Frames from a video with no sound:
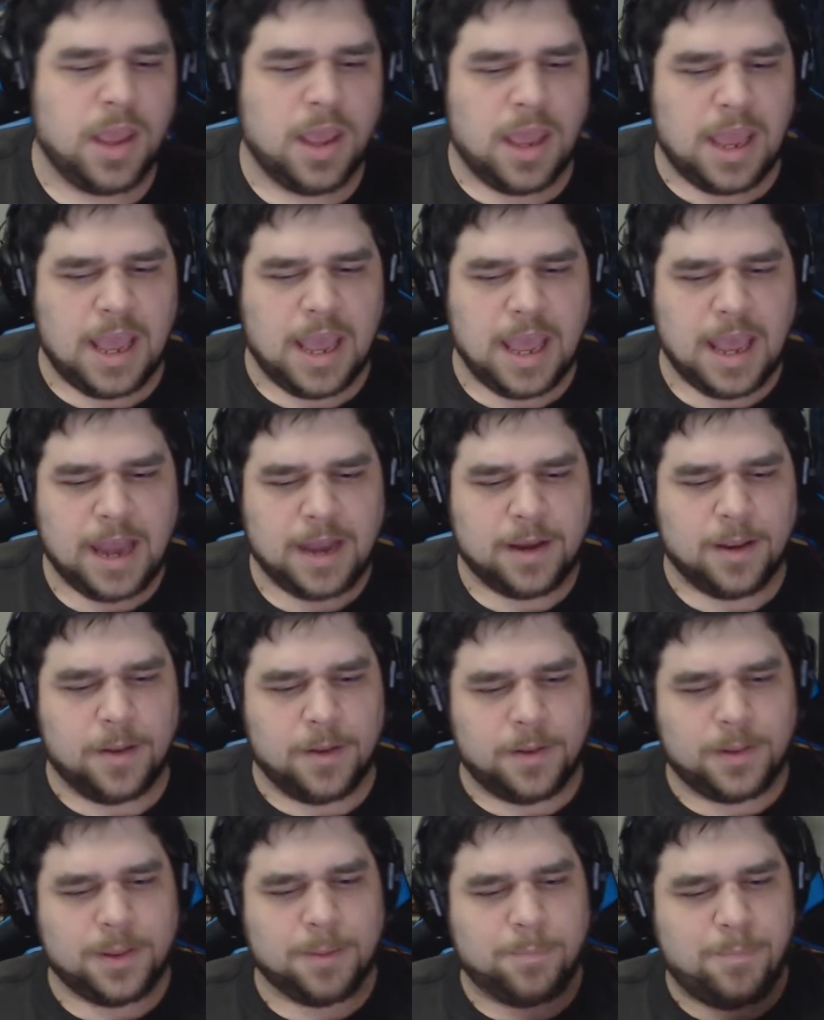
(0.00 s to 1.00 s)
And
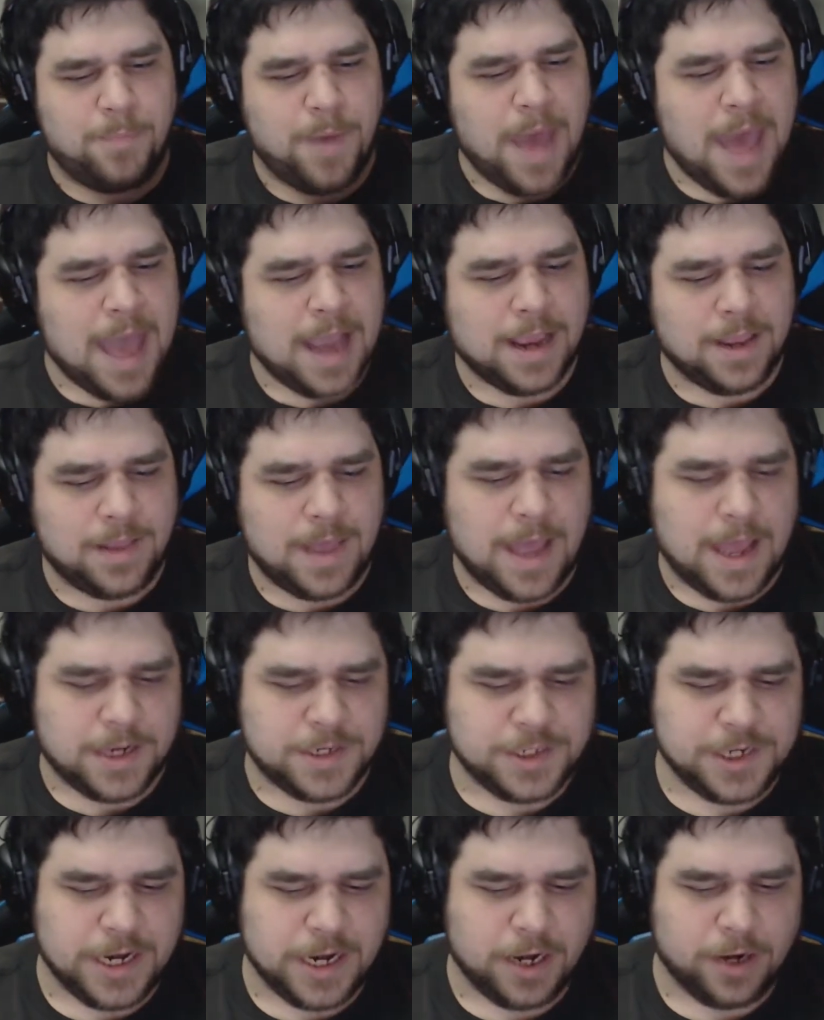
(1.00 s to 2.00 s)
the back of that
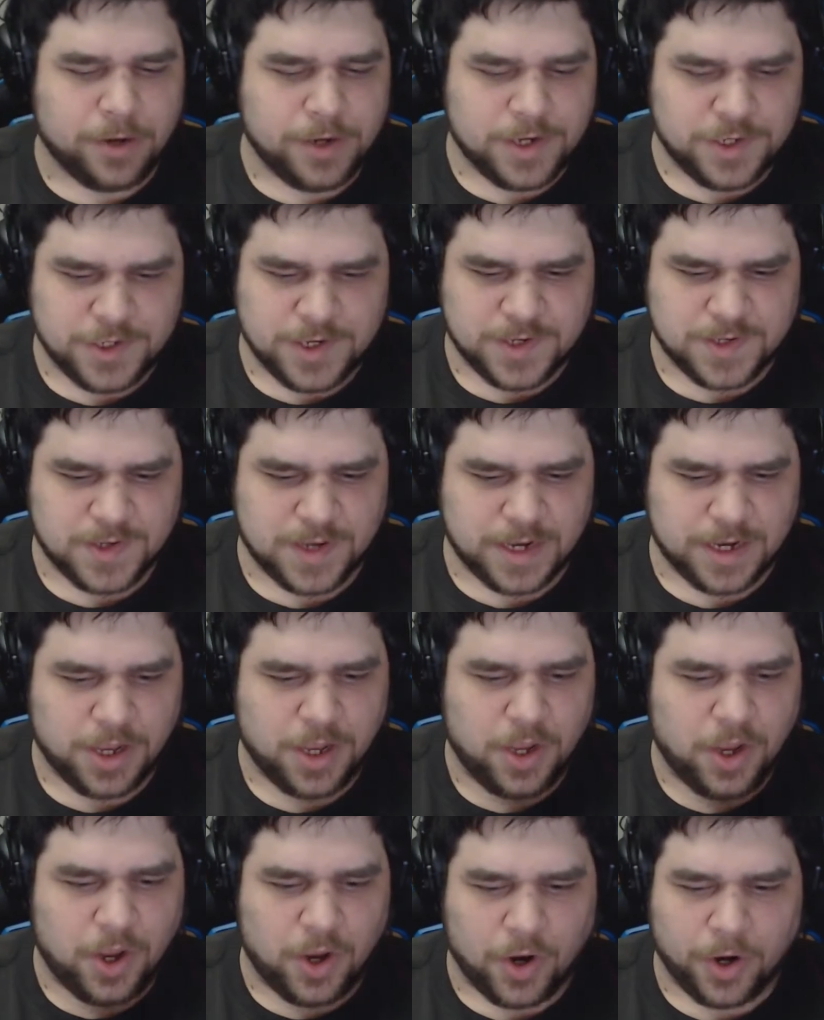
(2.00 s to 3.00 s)
chair is just like
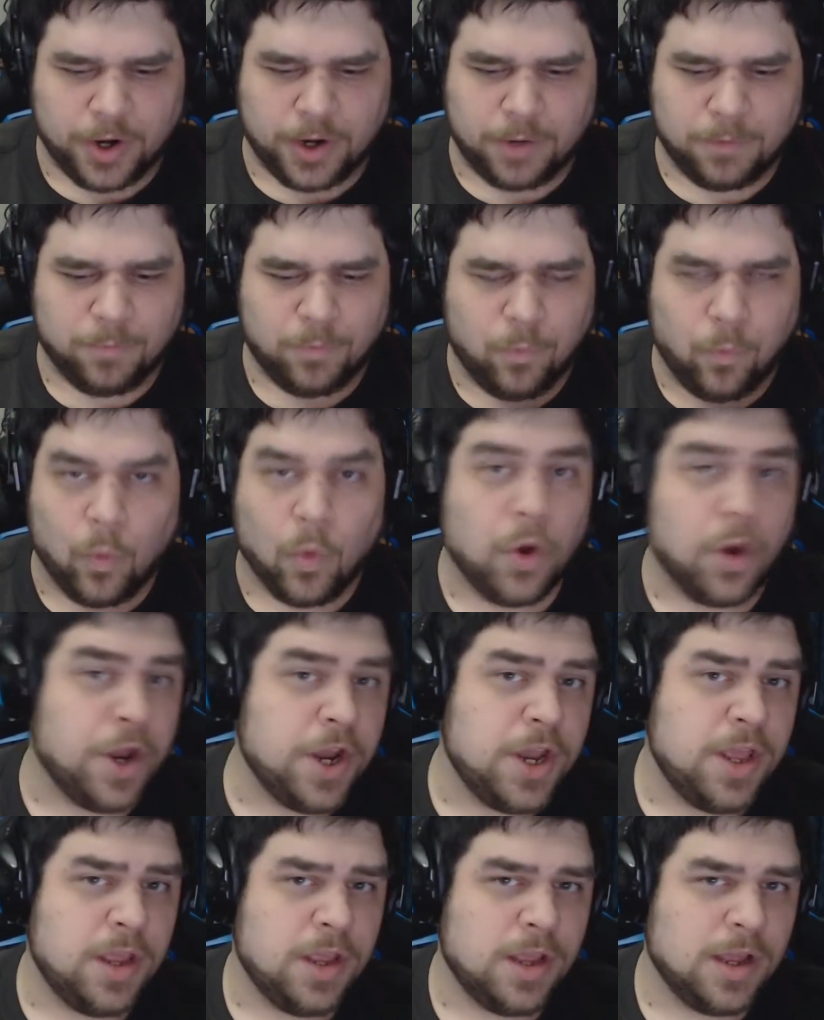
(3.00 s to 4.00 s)
a hard
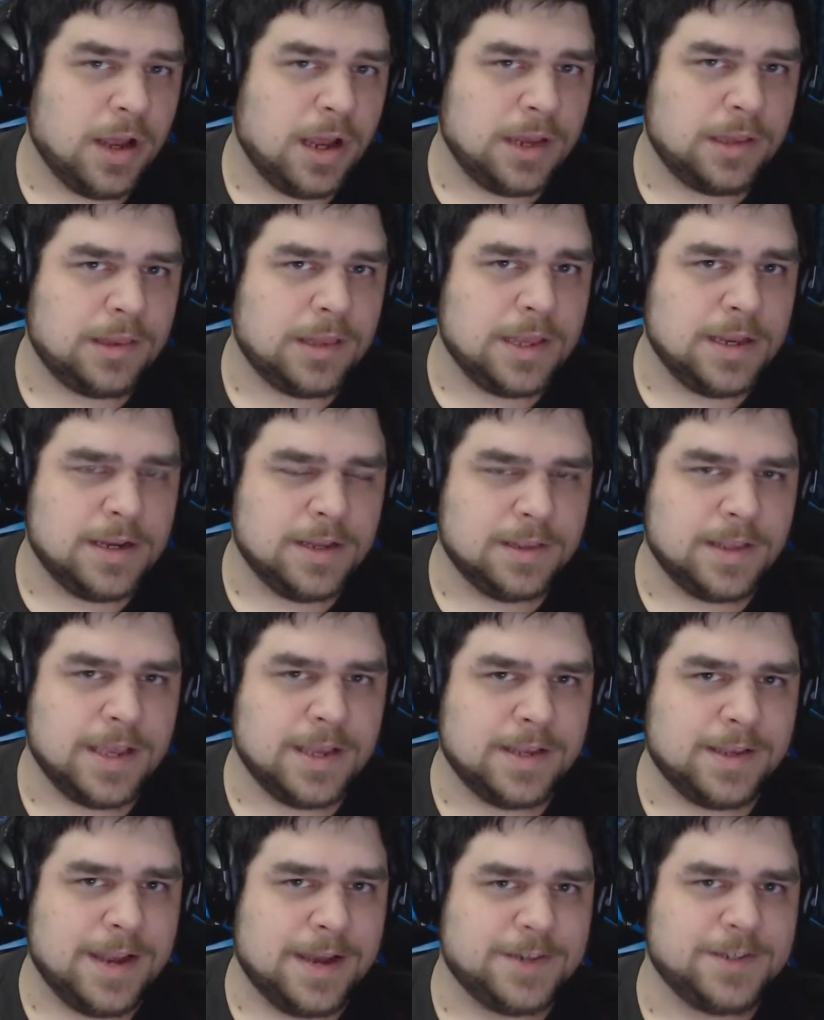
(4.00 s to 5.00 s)
wood, I think, that they
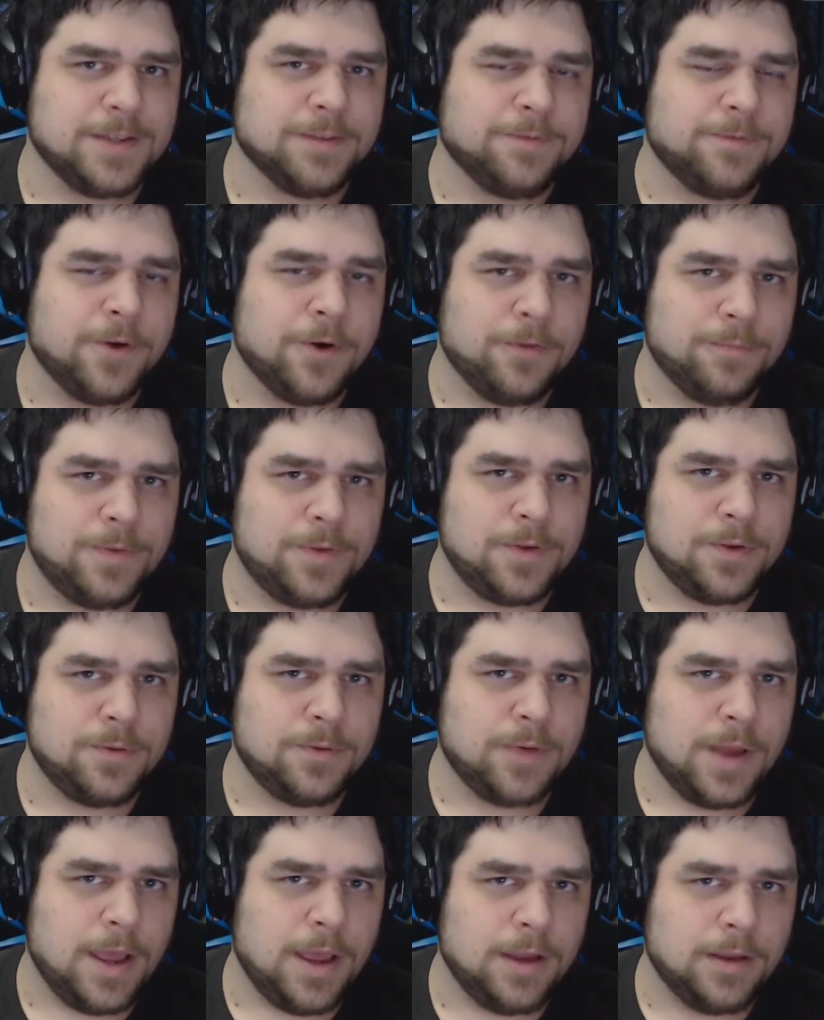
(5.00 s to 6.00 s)
attached the foam
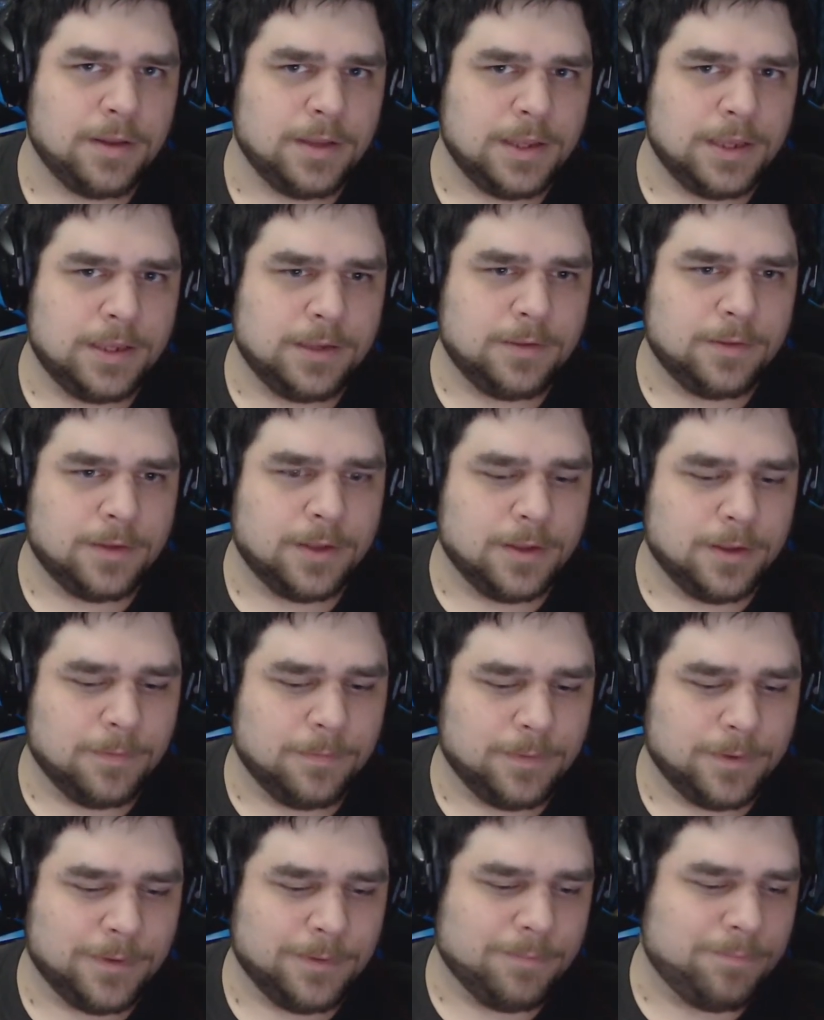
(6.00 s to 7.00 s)
to, and the
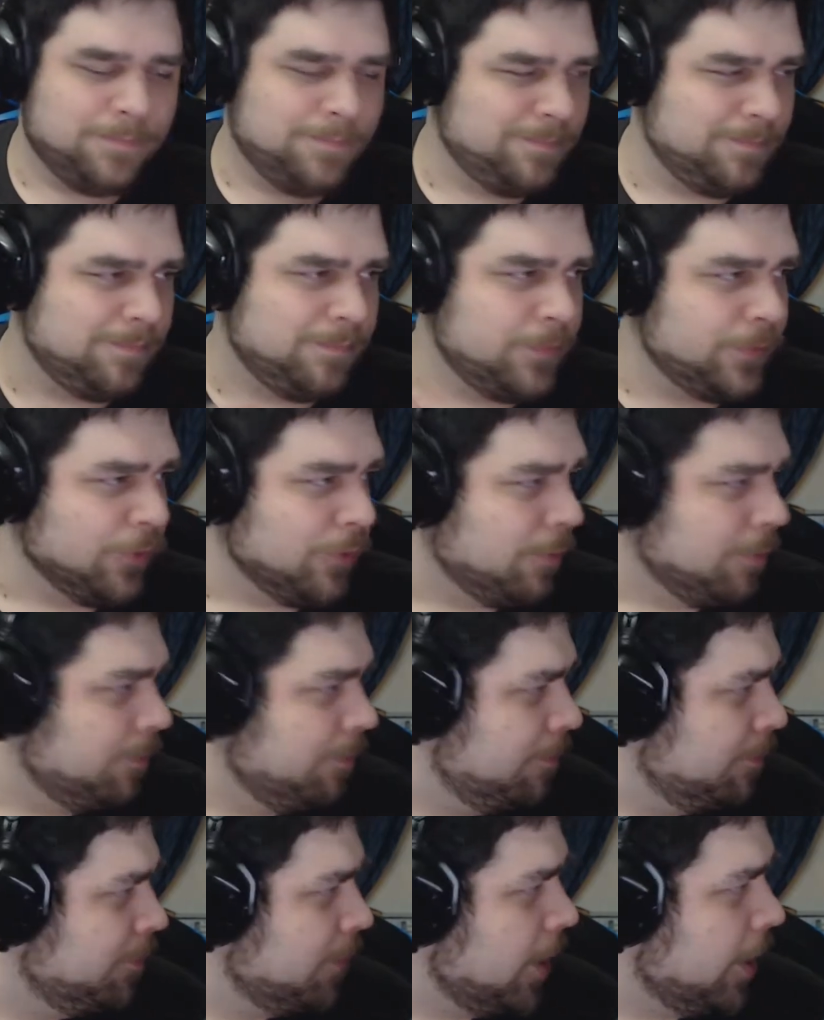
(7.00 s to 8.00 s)
dual
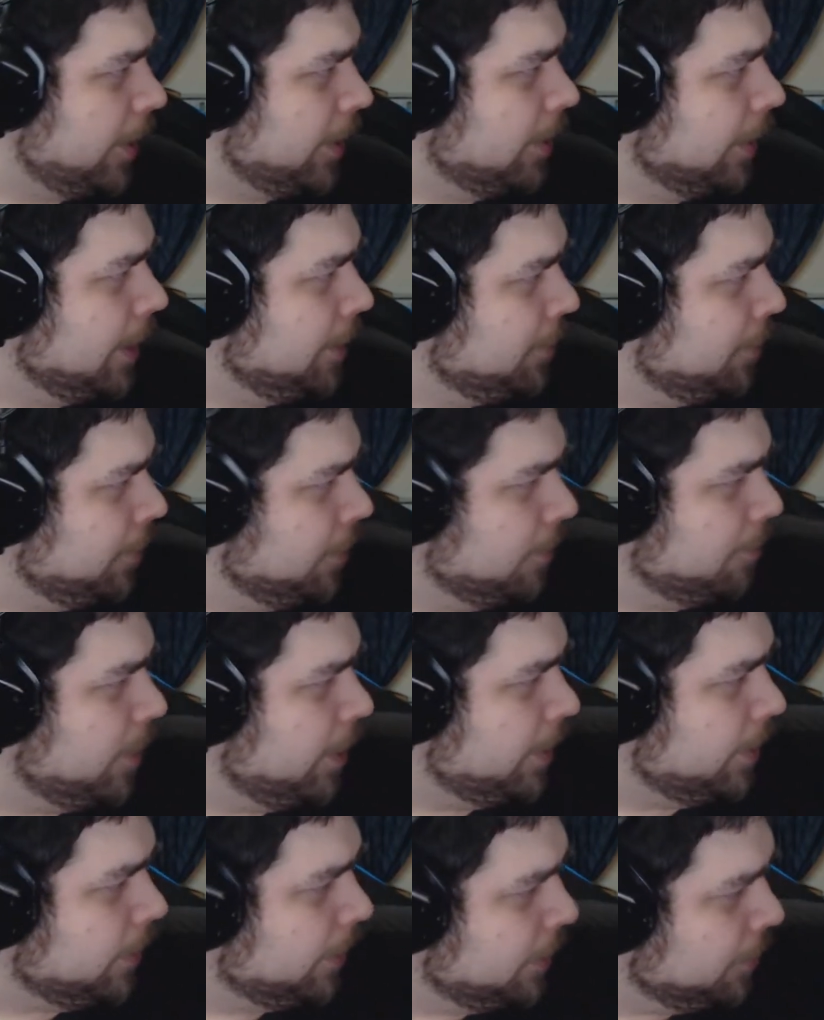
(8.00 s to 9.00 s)
bonded leather, or the
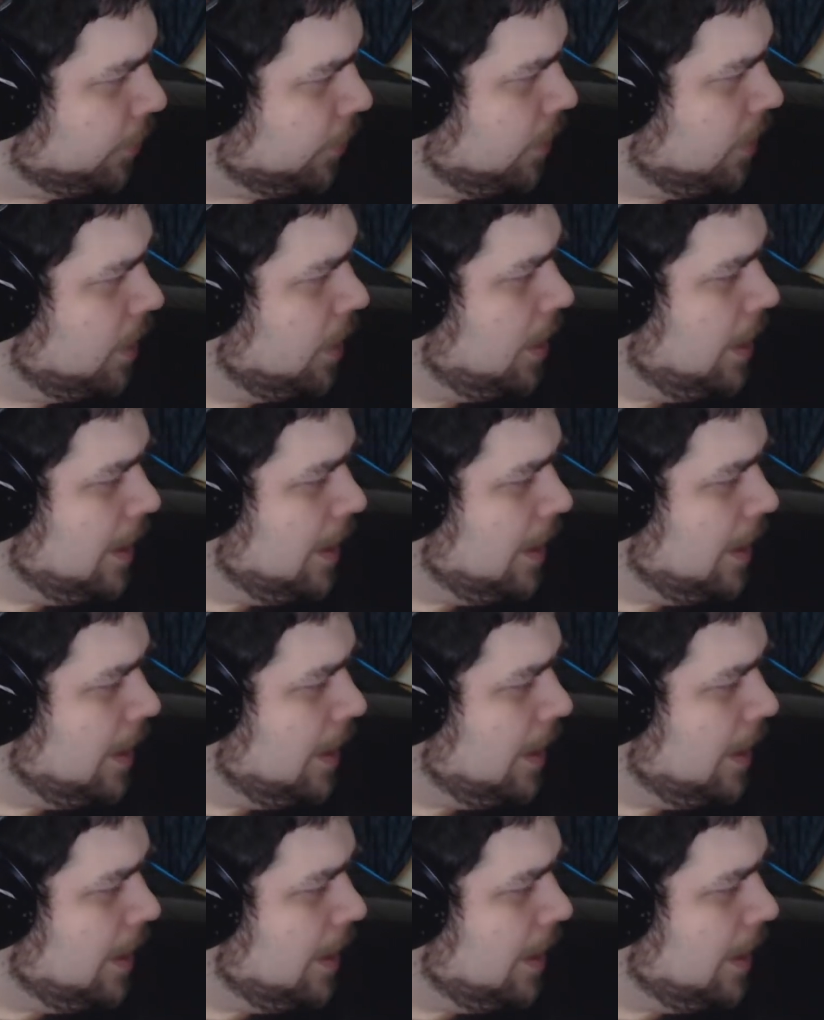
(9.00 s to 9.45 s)
bonded leather.